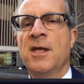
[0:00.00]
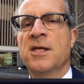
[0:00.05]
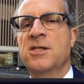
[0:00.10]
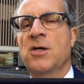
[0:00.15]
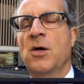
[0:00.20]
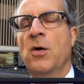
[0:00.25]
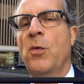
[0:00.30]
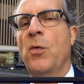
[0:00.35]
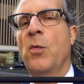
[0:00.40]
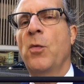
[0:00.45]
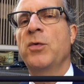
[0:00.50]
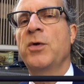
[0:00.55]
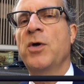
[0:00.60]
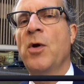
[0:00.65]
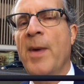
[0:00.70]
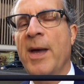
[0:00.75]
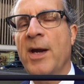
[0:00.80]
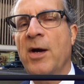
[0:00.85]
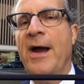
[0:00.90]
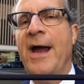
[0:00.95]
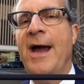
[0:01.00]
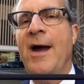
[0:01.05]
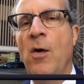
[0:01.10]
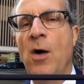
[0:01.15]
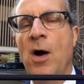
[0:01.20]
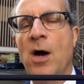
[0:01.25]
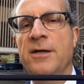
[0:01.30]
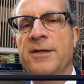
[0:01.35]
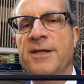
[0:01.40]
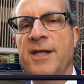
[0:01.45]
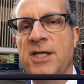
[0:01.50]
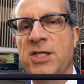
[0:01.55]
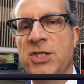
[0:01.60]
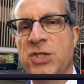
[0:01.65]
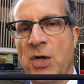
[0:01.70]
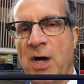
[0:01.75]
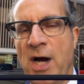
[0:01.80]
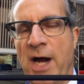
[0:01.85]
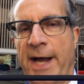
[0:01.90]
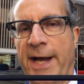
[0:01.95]
So no matter how hard they
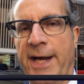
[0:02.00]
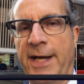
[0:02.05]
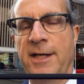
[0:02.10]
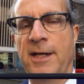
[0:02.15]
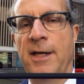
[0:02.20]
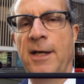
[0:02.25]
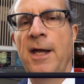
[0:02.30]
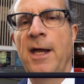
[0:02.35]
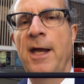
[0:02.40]
tried,